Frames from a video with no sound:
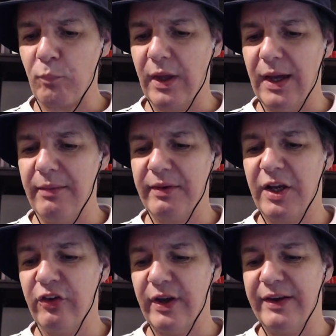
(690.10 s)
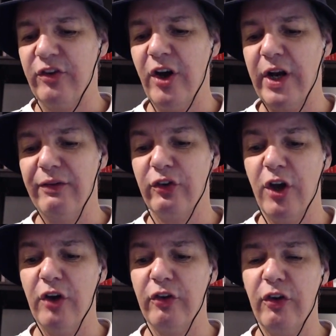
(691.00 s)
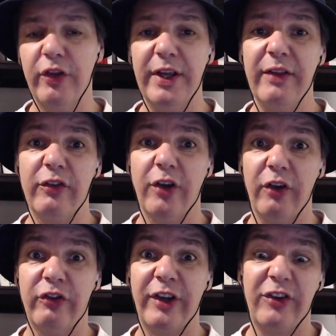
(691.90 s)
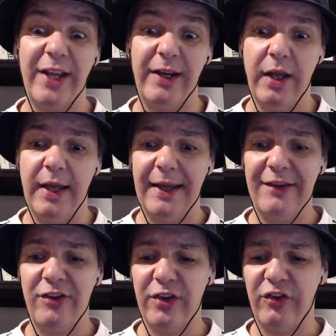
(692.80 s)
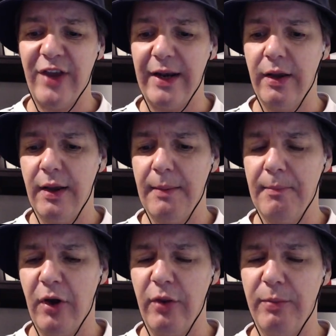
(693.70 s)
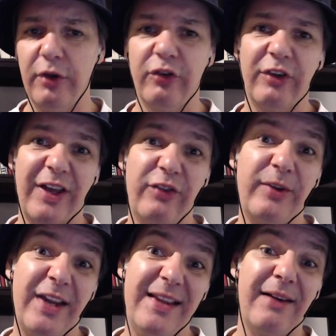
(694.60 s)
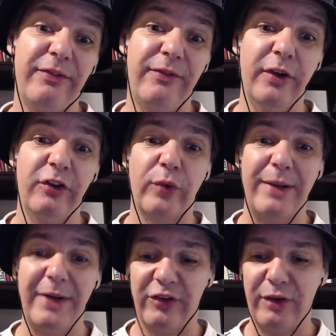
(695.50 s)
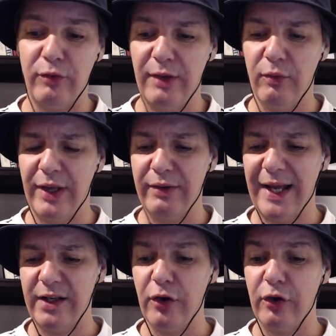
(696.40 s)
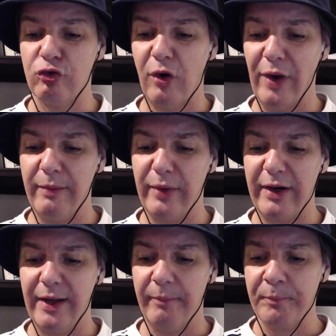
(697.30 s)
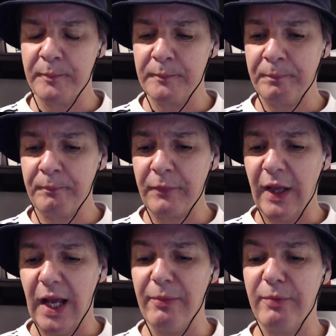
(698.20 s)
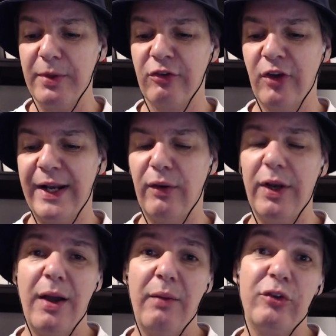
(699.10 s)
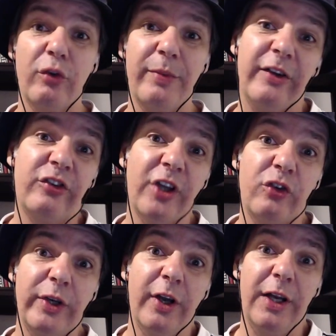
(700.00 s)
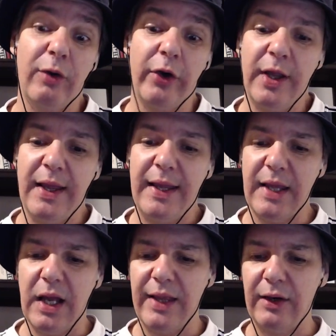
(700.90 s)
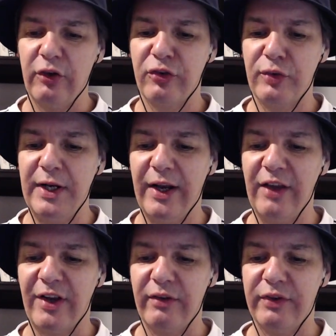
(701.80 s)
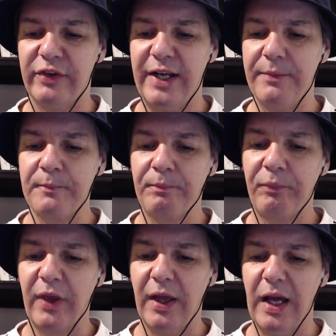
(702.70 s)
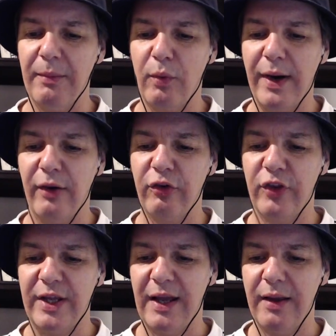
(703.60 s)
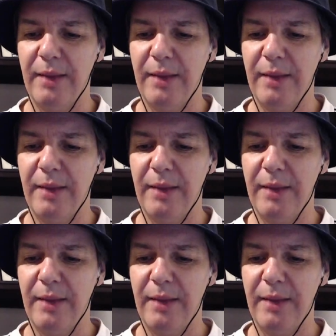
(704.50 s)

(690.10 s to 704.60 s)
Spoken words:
because turnovers hurt the Tars 16-10 by the Blues, and I say especially in that first 20 minutes, they had no control at the breakdown. The Blues line out, we talked about it stuttering earlier on. They lost 3 lineouts out of 15. Whereas the